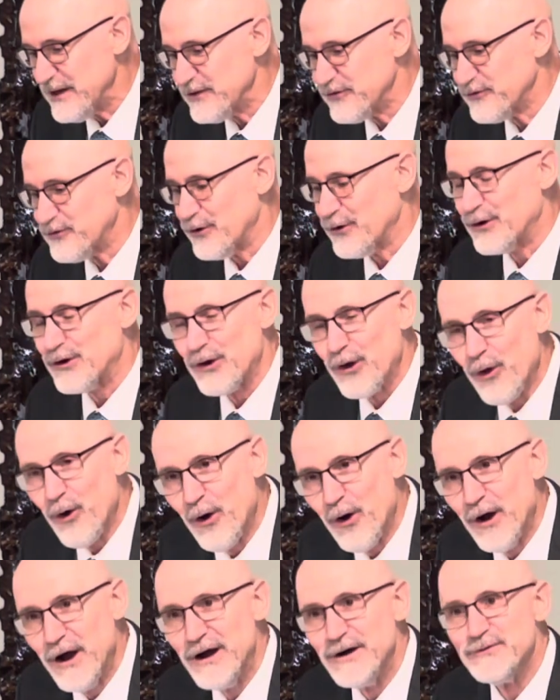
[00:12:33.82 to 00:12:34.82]
is to
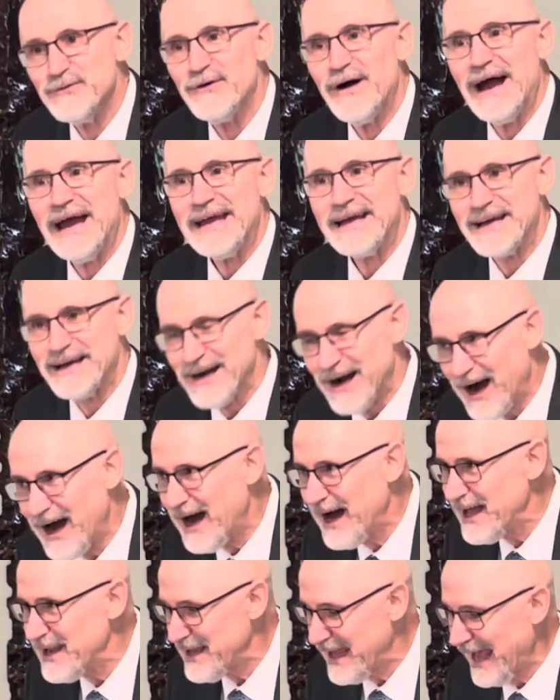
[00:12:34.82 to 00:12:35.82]
glorify
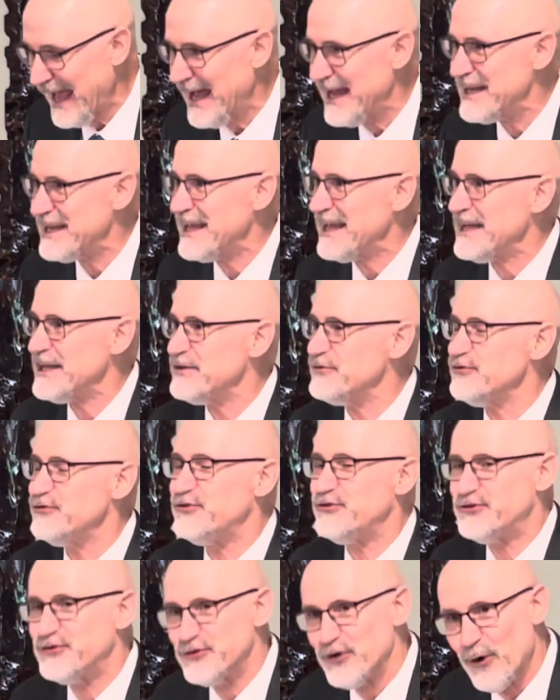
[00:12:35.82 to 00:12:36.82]
God and
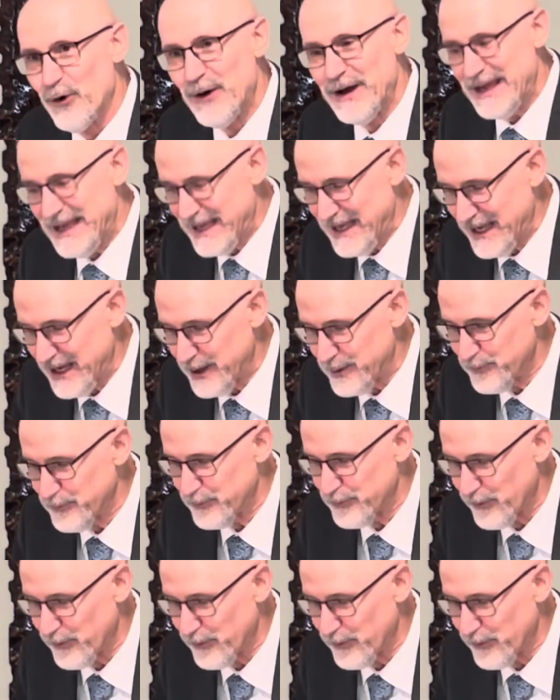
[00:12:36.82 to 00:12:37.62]
enjoy him